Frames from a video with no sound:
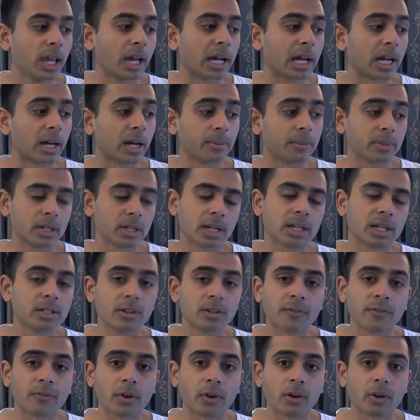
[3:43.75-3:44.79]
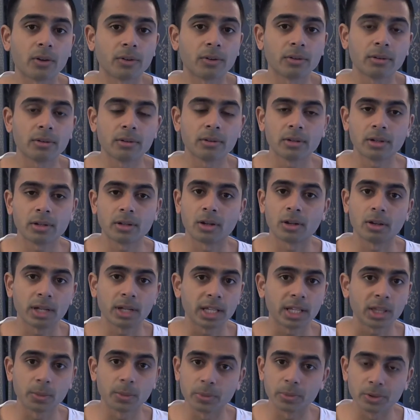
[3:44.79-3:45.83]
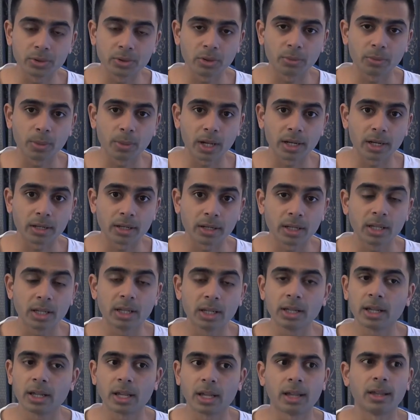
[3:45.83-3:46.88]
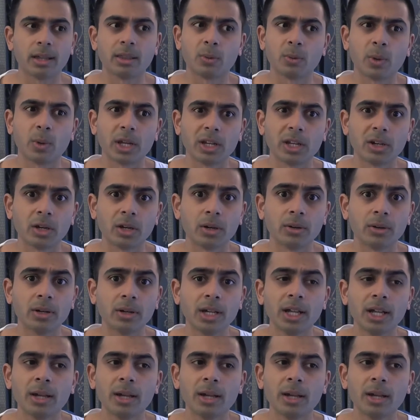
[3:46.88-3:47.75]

um, connect to your phone, you know, hit the Bluetooth button, and away you go.